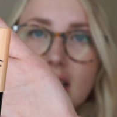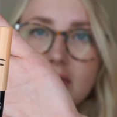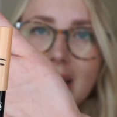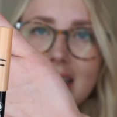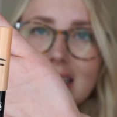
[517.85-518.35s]

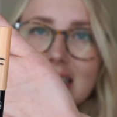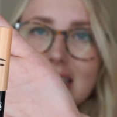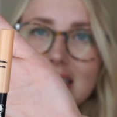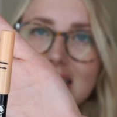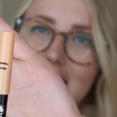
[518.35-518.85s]
I've made
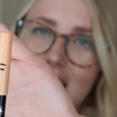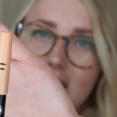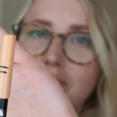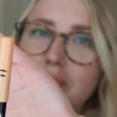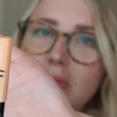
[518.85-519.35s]
a, a
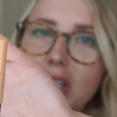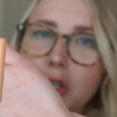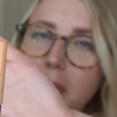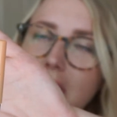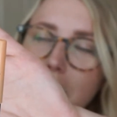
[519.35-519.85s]

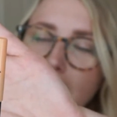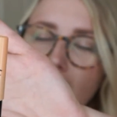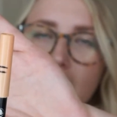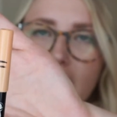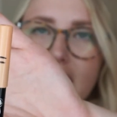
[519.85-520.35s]
little bit of
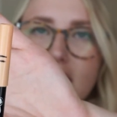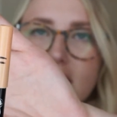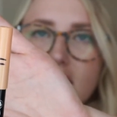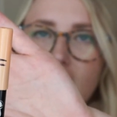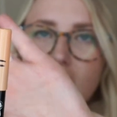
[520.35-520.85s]
progress.
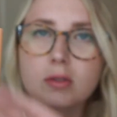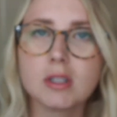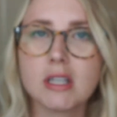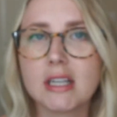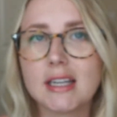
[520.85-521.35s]
So
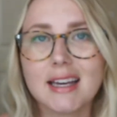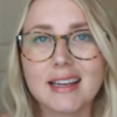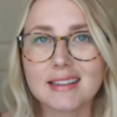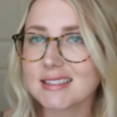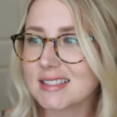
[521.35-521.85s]

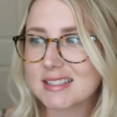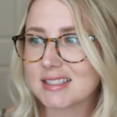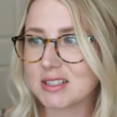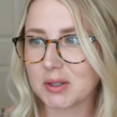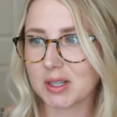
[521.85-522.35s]
this is
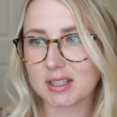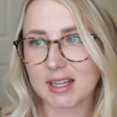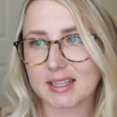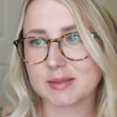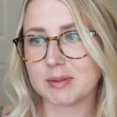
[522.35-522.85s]
still going to
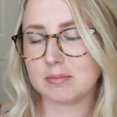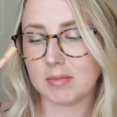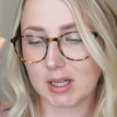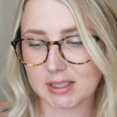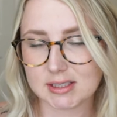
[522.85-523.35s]
last me
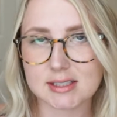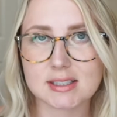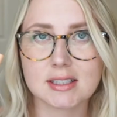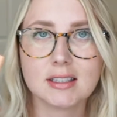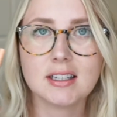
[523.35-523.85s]
months.
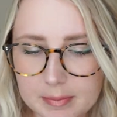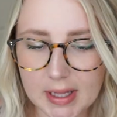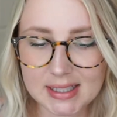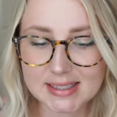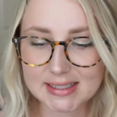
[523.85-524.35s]

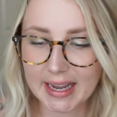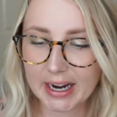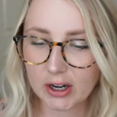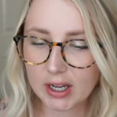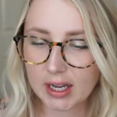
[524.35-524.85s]

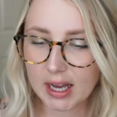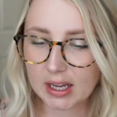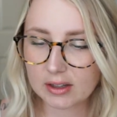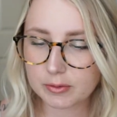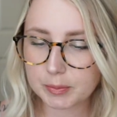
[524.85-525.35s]
Mascara
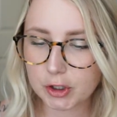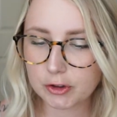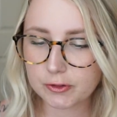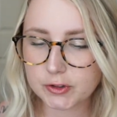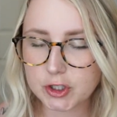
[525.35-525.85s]
I've
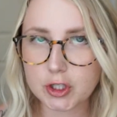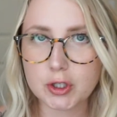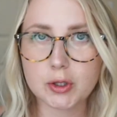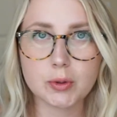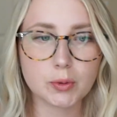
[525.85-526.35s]
moved
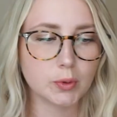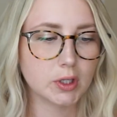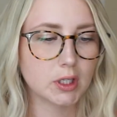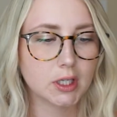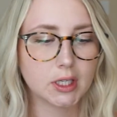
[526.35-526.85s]
to.
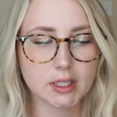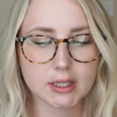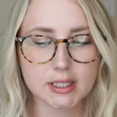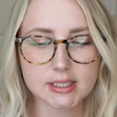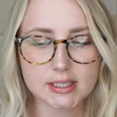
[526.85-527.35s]

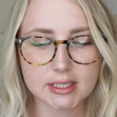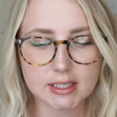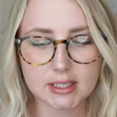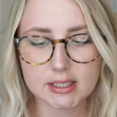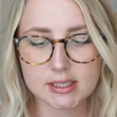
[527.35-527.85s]
This
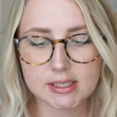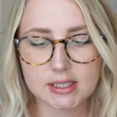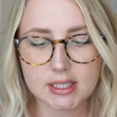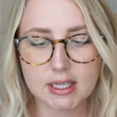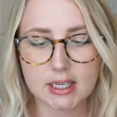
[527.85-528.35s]
is
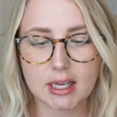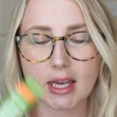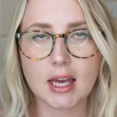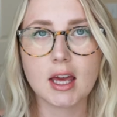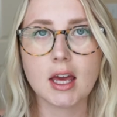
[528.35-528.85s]
the